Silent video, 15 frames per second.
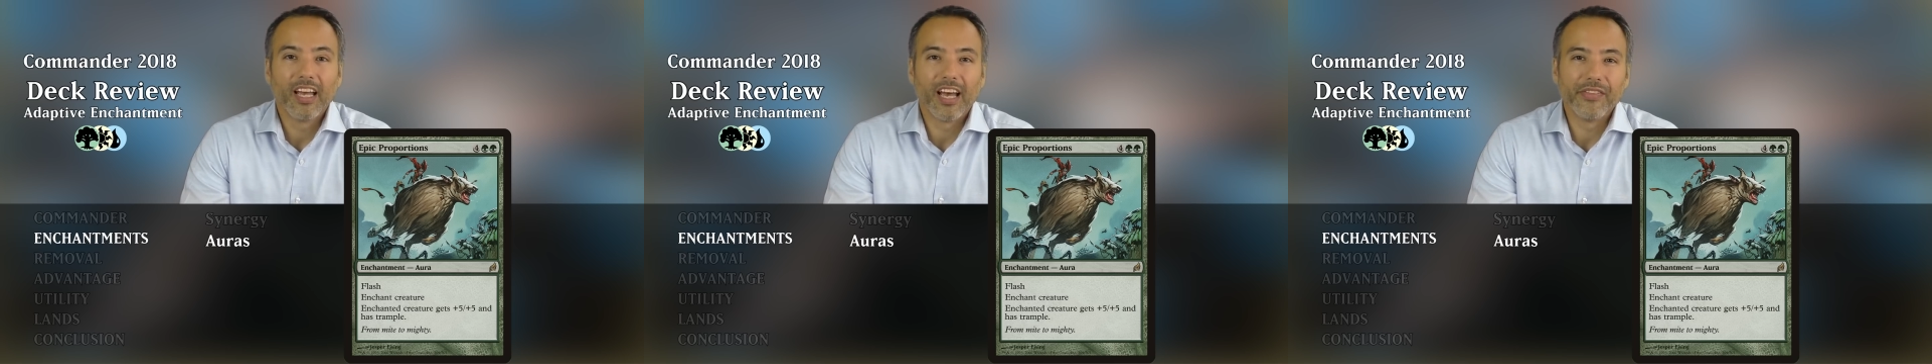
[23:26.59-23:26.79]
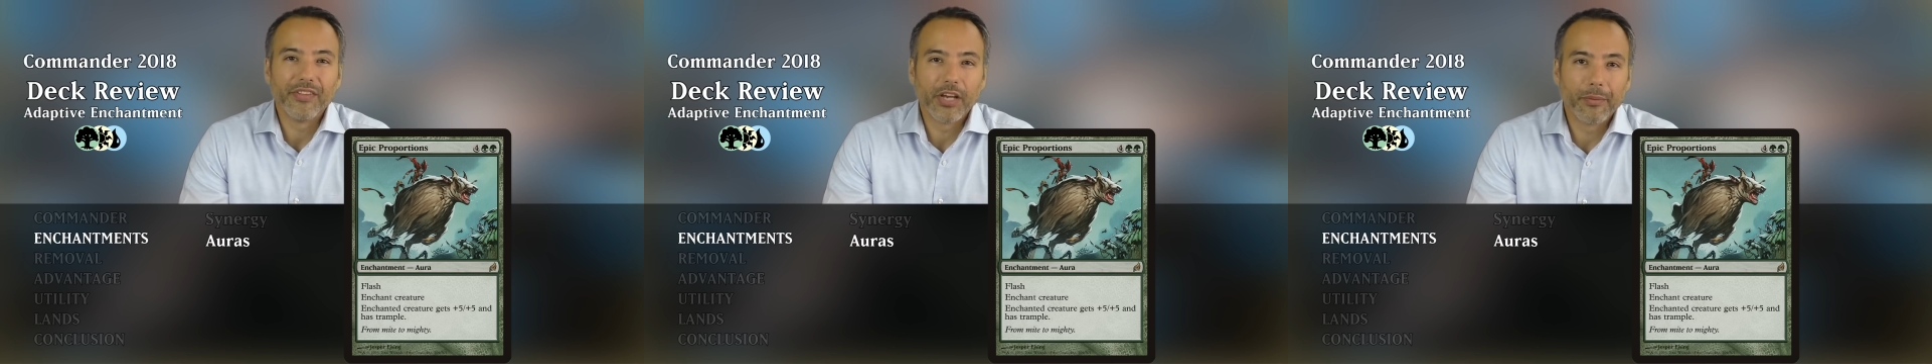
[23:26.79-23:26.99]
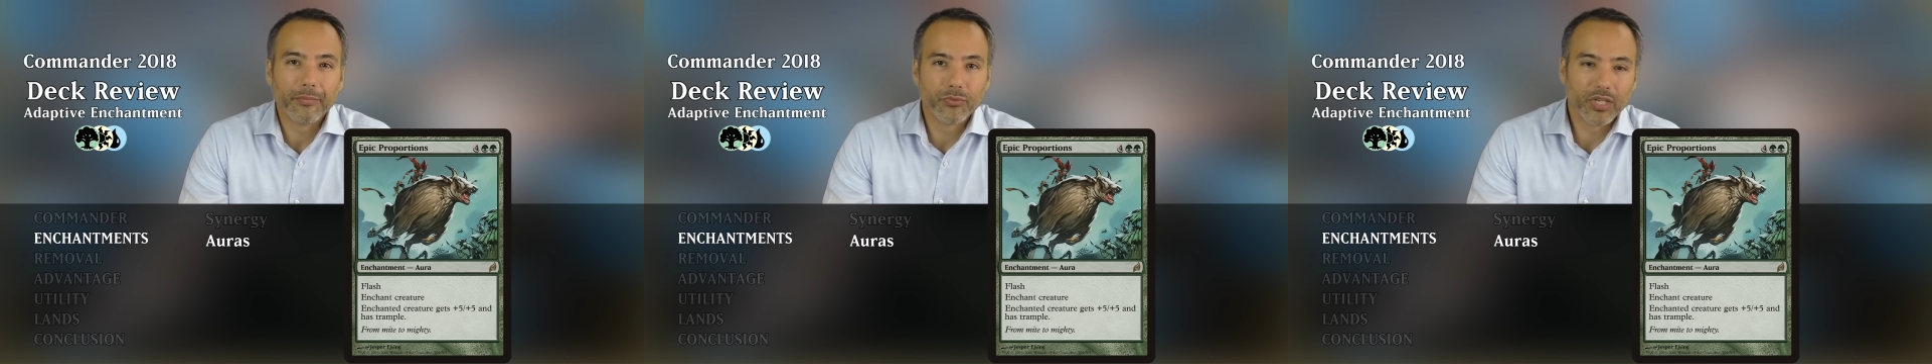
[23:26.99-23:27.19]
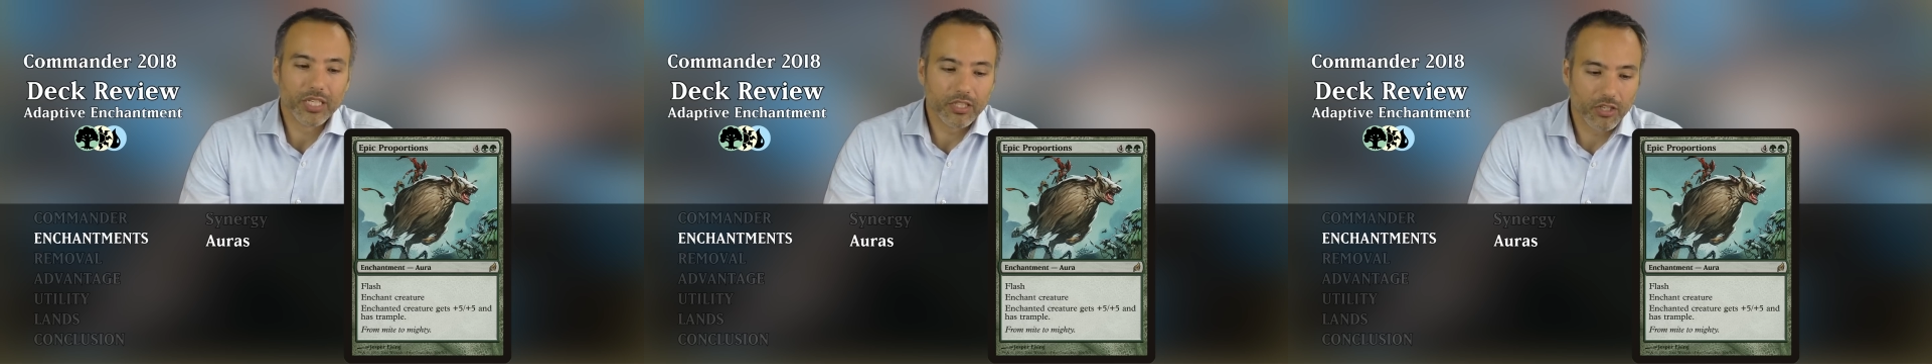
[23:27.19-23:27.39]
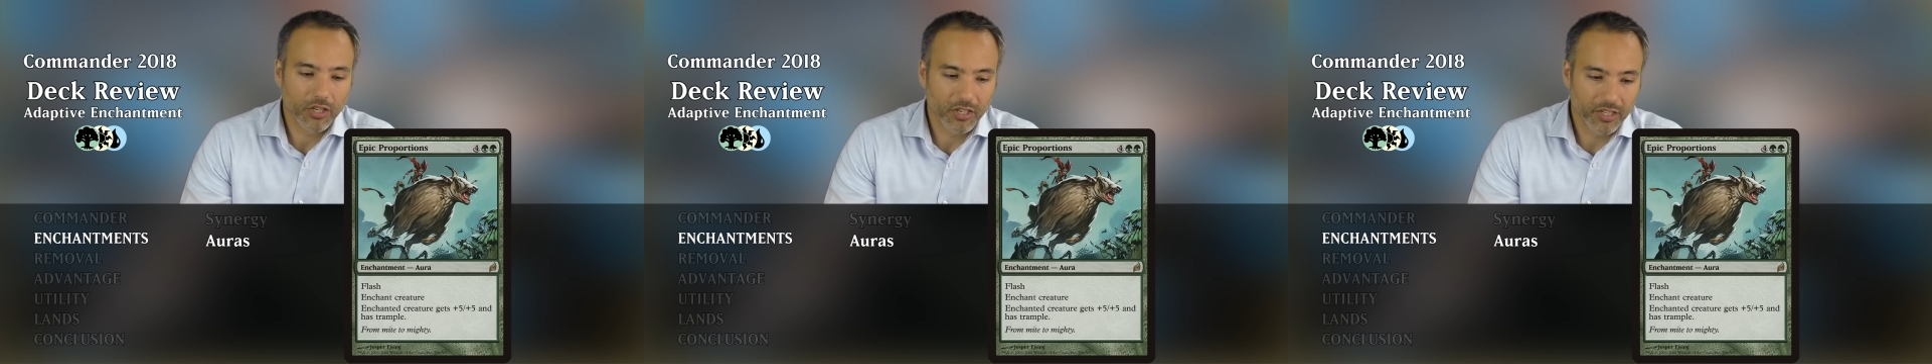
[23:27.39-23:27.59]
And the
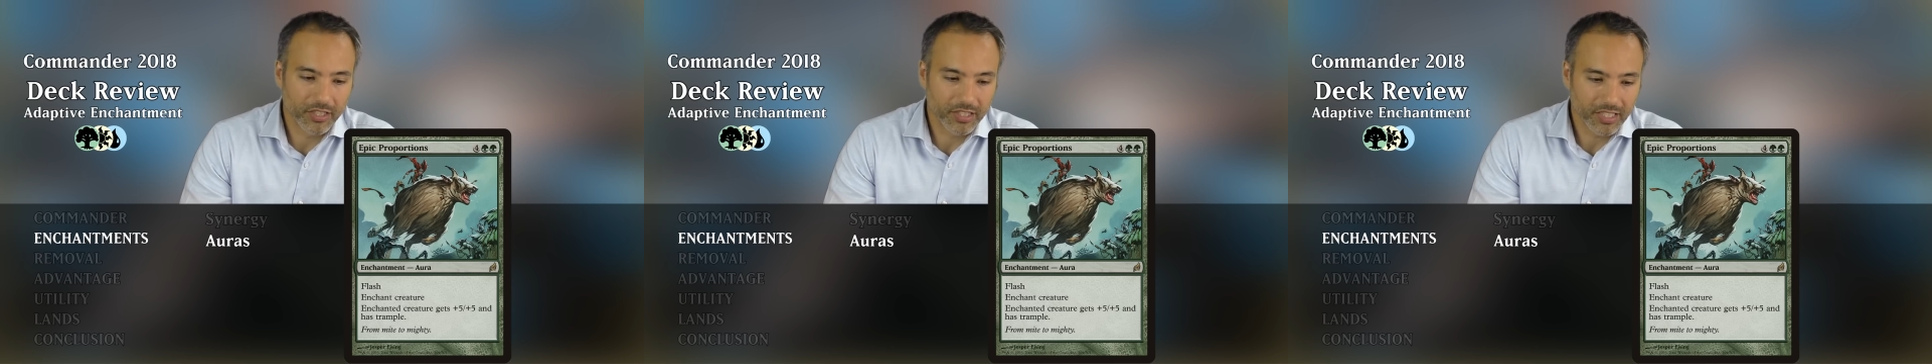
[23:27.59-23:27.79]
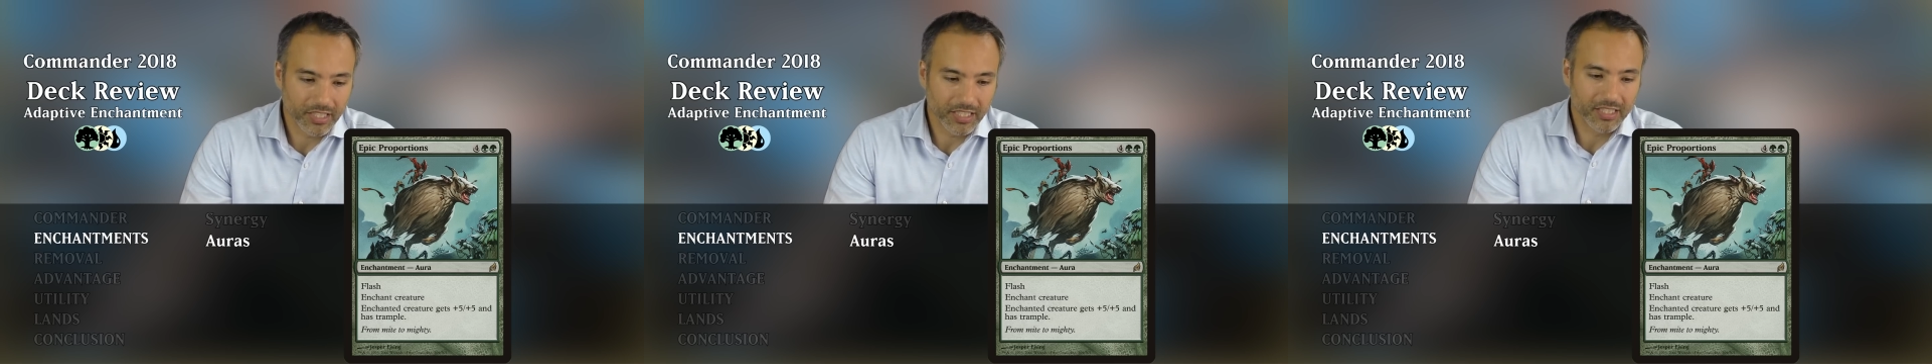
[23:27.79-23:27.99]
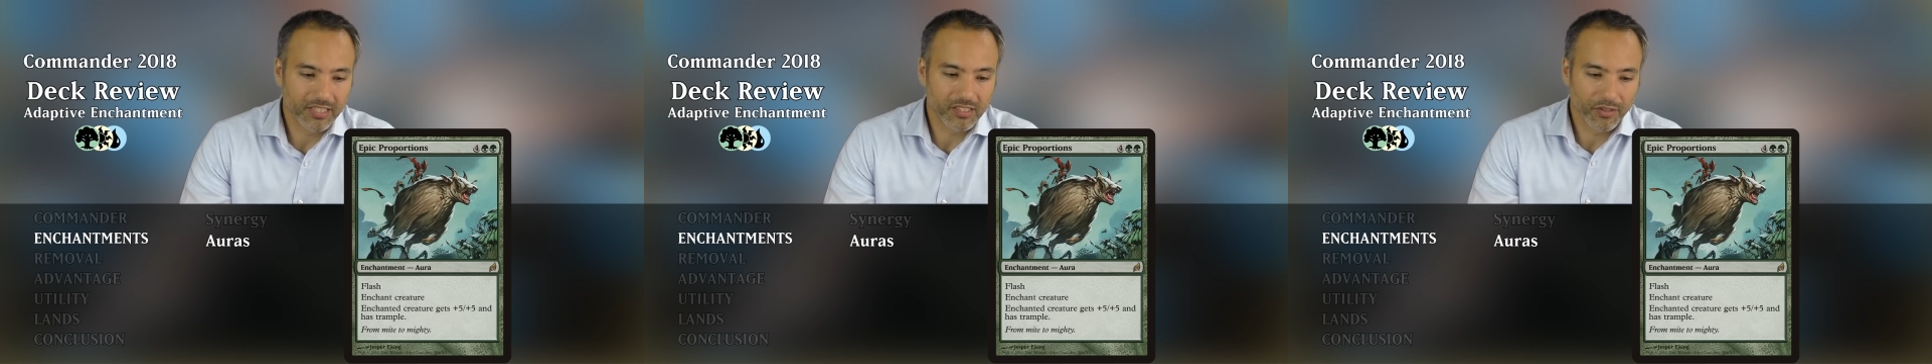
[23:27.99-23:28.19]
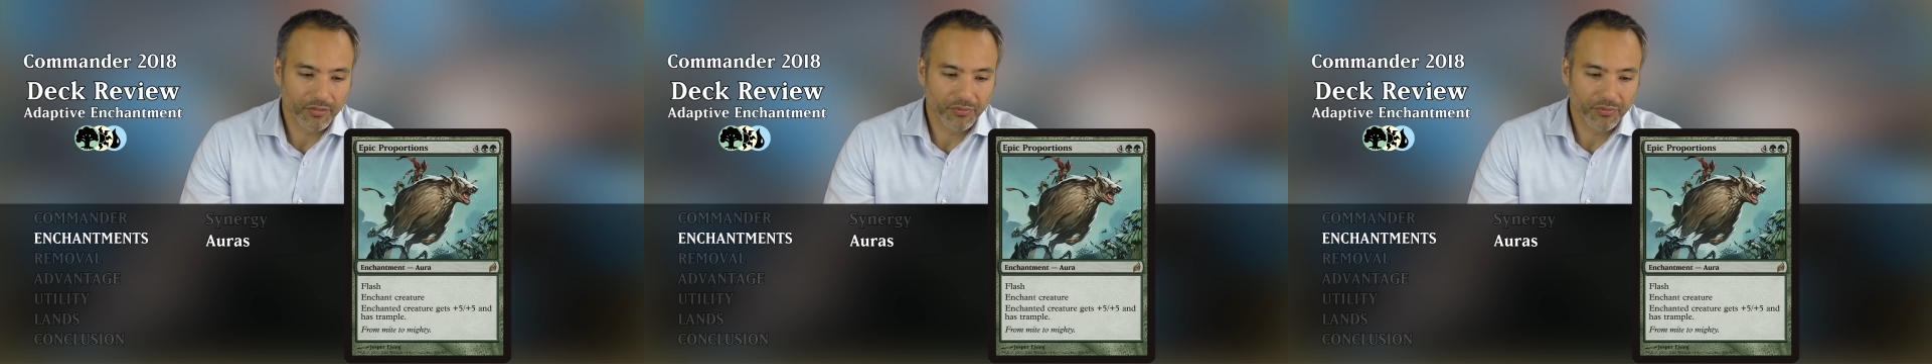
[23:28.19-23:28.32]
upgrade card is